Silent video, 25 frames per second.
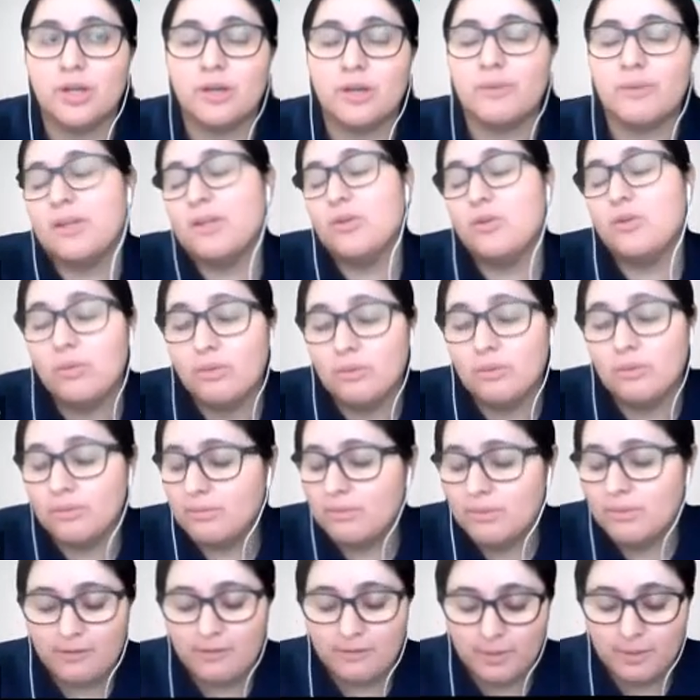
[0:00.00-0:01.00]
i mean you
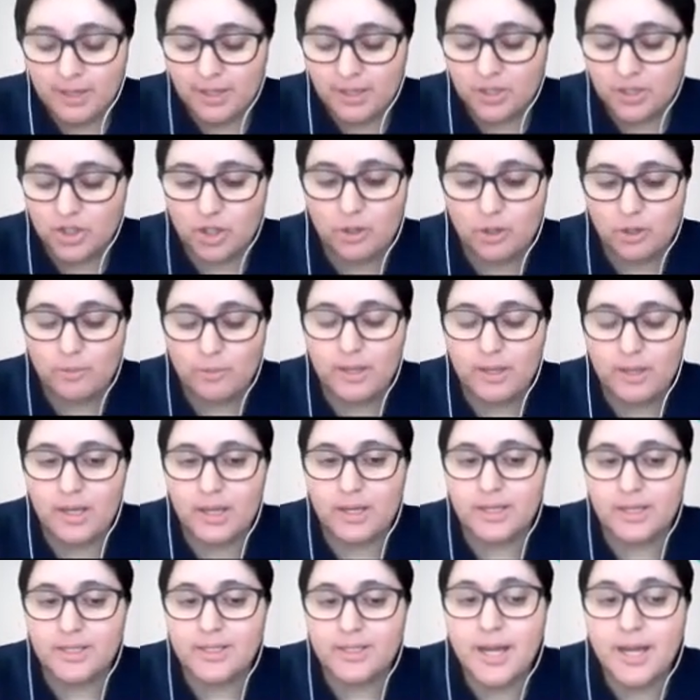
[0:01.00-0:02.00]
everybody can show up at
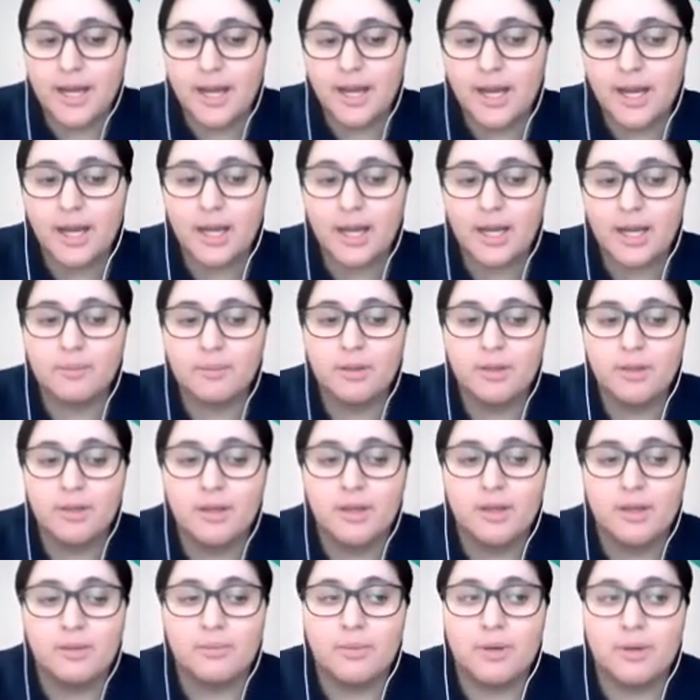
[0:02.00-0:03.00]
any time
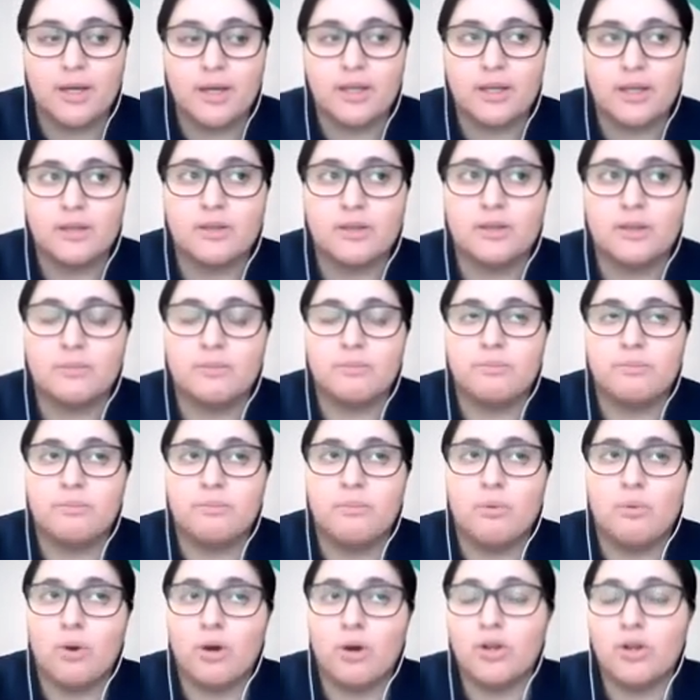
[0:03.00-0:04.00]
but the
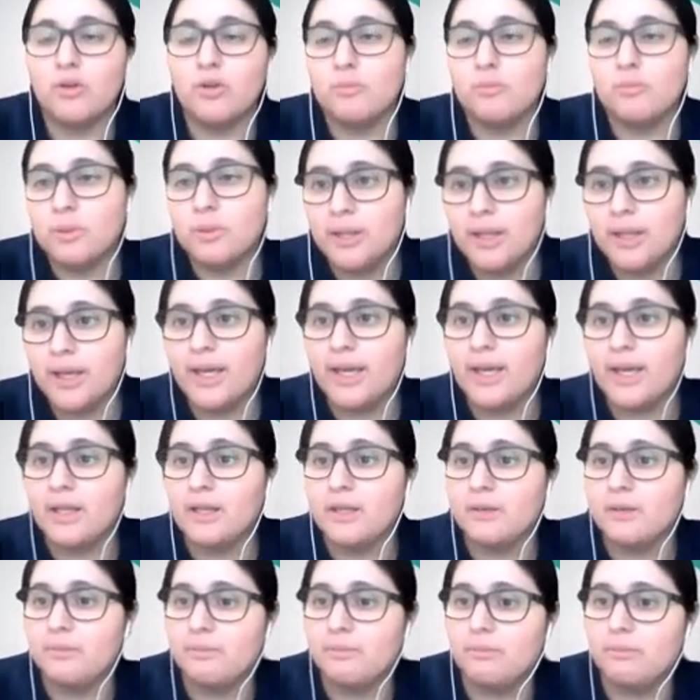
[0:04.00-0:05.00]
more you plan the